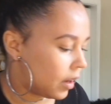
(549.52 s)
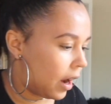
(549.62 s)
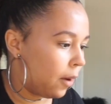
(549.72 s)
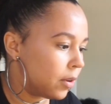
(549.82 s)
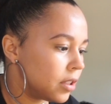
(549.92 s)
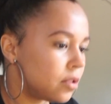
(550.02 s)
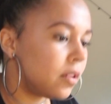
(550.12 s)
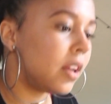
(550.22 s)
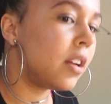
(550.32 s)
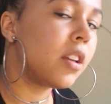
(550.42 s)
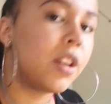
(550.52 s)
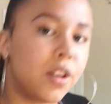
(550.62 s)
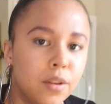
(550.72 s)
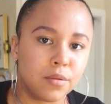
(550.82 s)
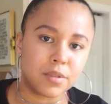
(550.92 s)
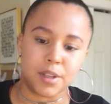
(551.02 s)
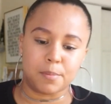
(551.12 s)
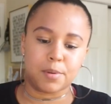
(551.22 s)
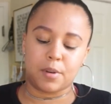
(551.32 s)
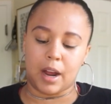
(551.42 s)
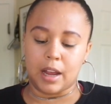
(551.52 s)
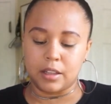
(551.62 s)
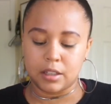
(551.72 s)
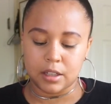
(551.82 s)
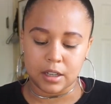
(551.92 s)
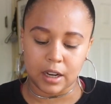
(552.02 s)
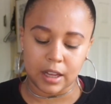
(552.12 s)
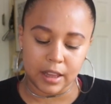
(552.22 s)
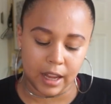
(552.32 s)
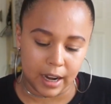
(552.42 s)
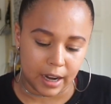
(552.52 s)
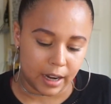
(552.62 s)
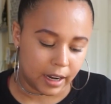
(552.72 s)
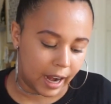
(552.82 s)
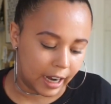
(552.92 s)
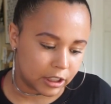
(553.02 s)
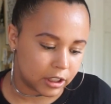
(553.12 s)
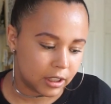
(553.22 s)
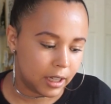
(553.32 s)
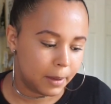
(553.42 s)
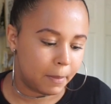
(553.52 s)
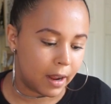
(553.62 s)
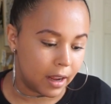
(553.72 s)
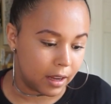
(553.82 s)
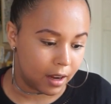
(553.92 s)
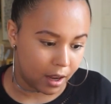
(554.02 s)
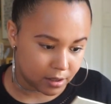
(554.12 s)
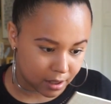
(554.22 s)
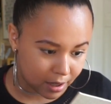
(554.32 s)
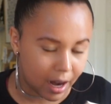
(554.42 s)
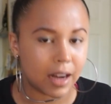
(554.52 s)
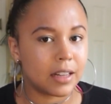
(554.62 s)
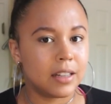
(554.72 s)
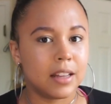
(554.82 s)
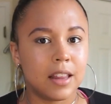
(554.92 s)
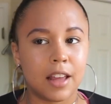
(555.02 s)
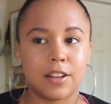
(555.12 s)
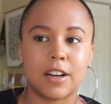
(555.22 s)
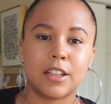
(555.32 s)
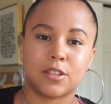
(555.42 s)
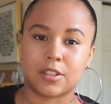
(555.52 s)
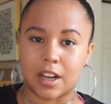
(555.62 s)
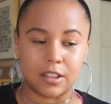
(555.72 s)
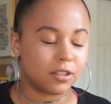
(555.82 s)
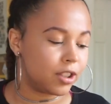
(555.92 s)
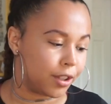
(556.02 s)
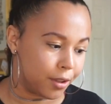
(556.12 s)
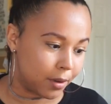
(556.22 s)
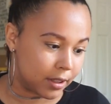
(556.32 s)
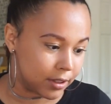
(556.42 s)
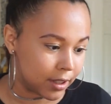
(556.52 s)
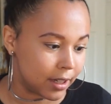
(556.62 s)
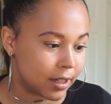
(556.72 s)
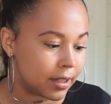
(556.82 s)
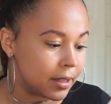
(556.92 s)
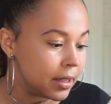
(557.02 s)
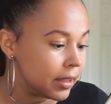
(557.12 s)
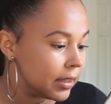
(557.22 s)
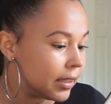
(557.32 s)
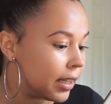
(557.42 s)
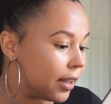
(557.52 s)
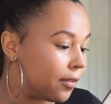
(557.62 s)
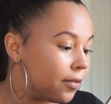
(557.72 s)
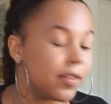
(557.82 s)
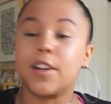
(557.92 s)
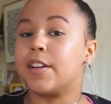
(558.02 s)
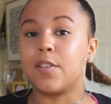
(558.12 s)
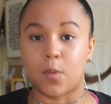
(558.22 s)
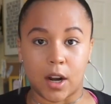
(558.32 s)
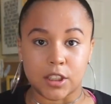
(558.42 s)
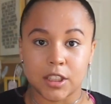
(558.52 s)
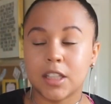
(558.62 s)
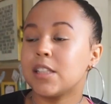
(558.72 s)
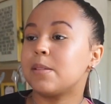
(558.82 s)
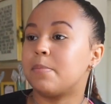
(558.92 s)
I want to do like a cute, simple eye look that actually my cousin kind of did the other day, so shout out to you, Andrea, if you're even watching this.